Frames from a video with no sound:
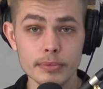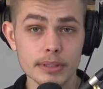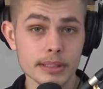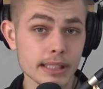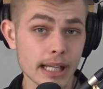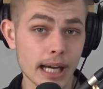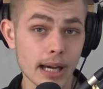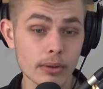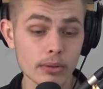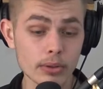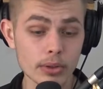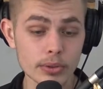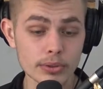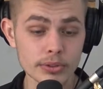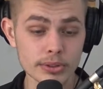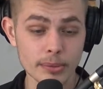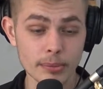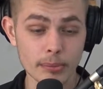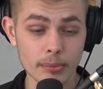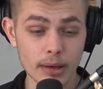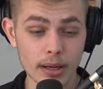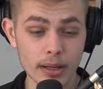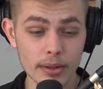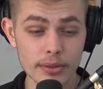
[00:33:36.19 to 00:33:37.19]
downloads a
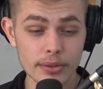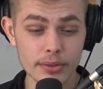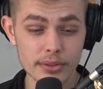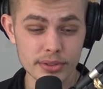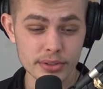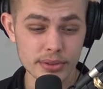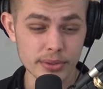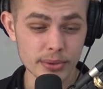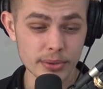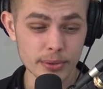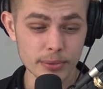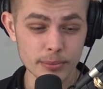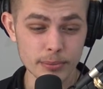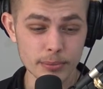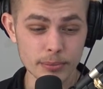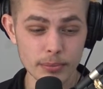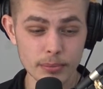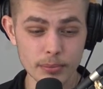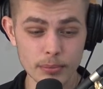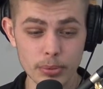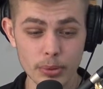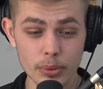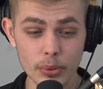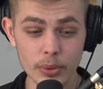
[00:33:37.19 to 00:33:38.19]
month to
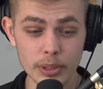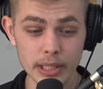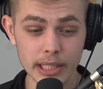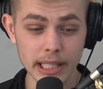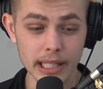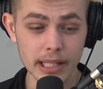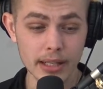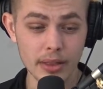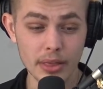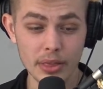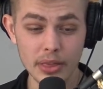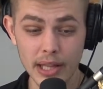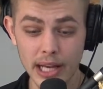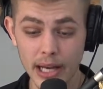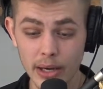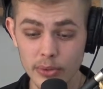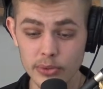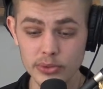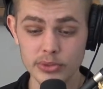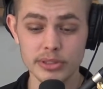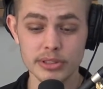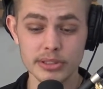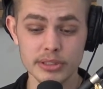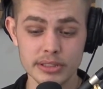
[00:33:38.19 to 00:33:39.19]
pulling in
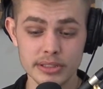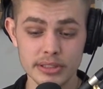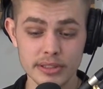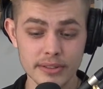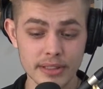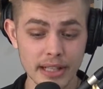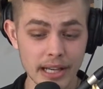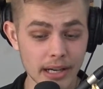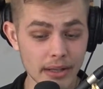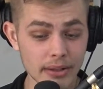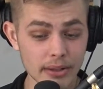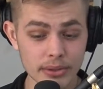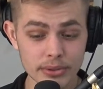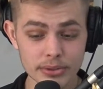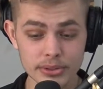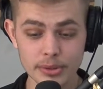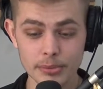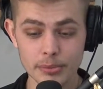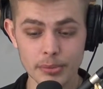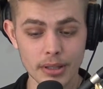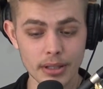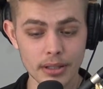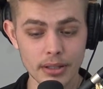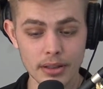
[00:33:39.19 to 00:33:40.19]
thousands of downloads a
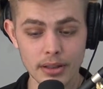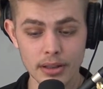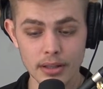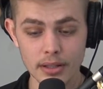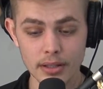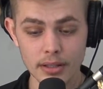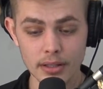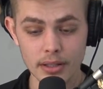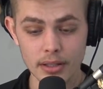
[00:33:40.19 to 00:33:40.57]
month,